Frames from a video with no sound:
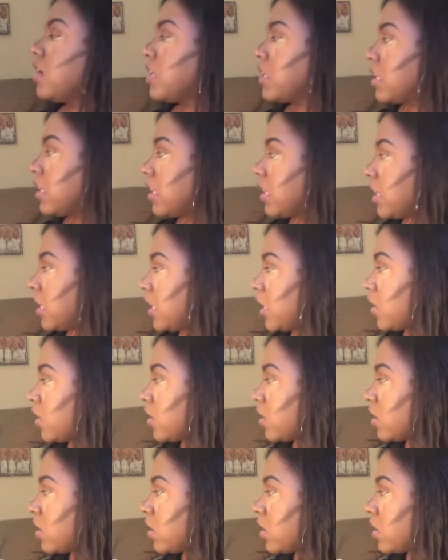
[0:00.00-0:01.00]

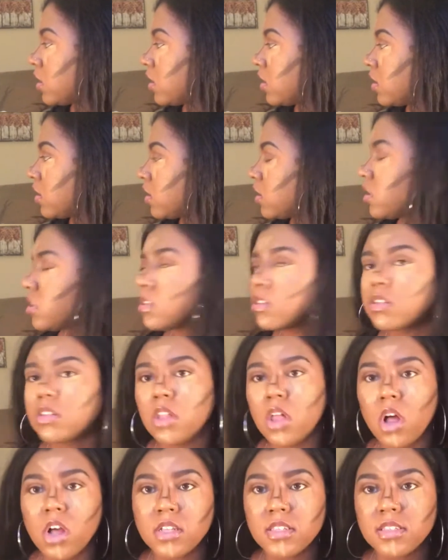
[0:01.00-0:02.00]
clear
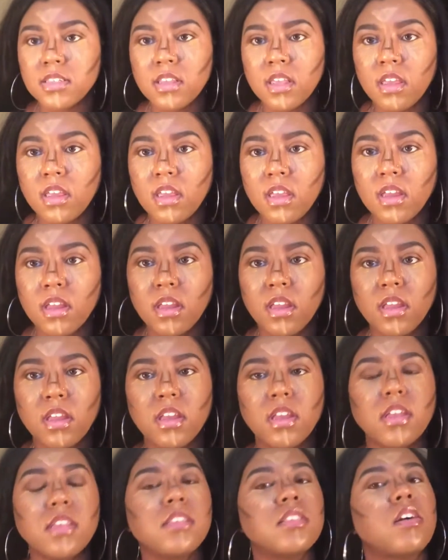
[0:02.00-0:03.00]
gloss thing.
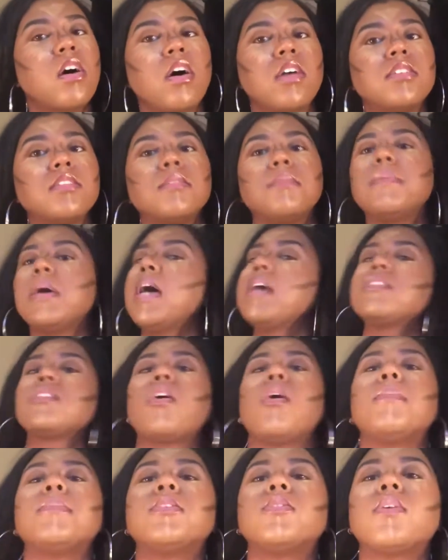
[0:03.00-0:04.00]
It's awesome. It has
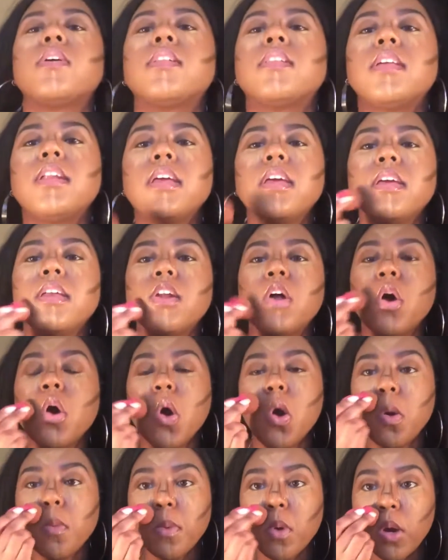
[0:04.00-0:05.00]
almond oil in it and
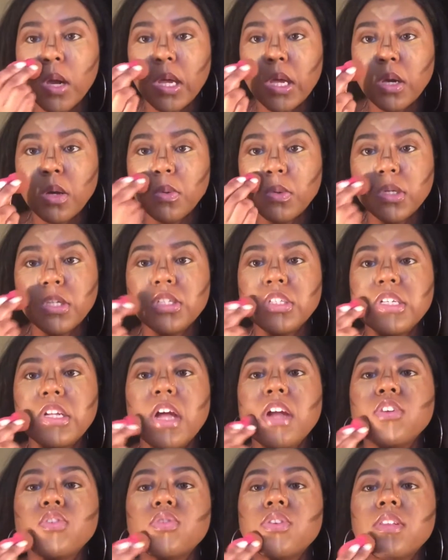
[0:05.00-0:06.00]
jojoba oil, which
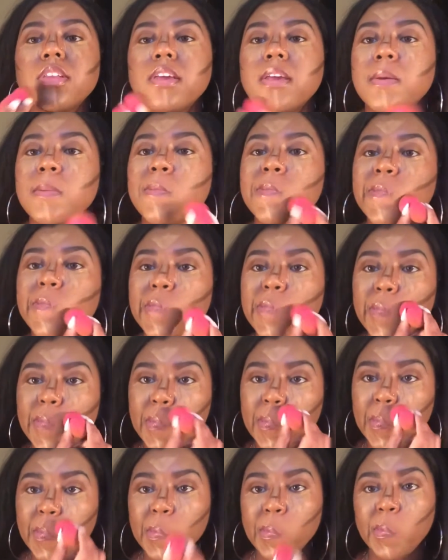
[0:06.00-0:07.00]
naturally
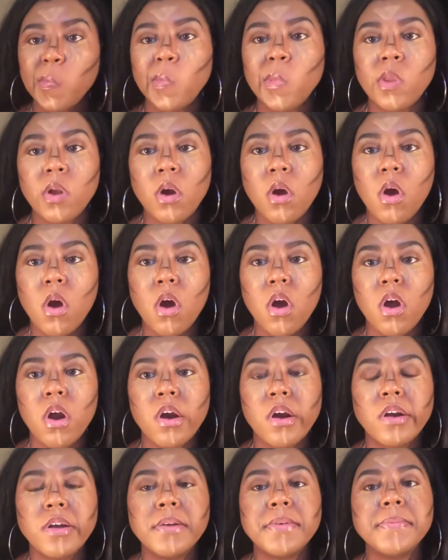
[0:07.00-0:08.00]

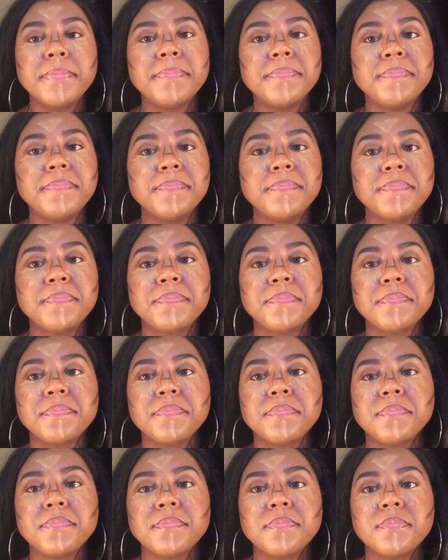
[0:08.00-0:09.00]
are
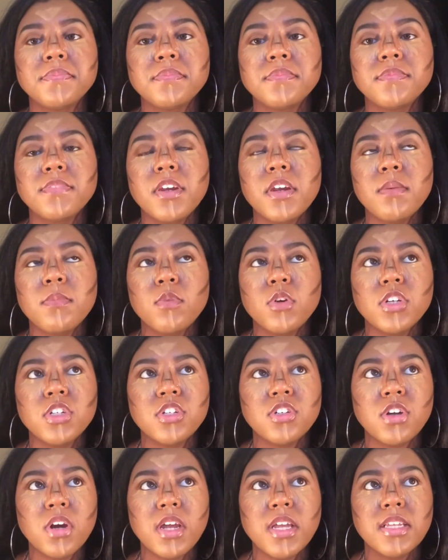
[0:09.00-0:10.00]
very
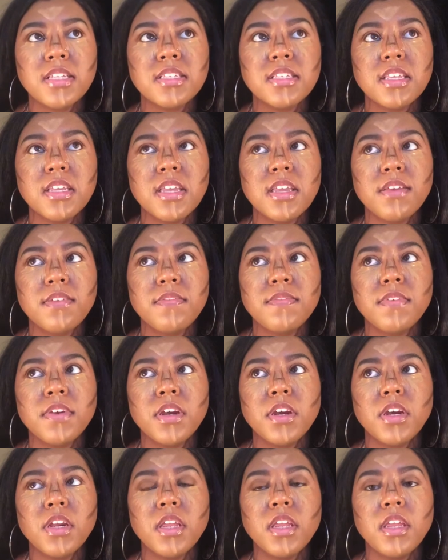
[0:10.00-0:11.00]
moisturizing,
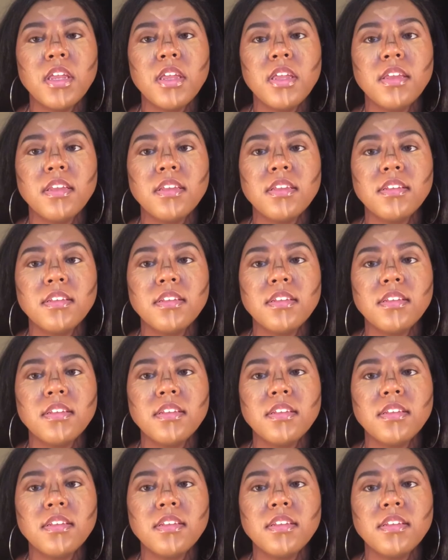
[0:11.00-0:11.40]
very,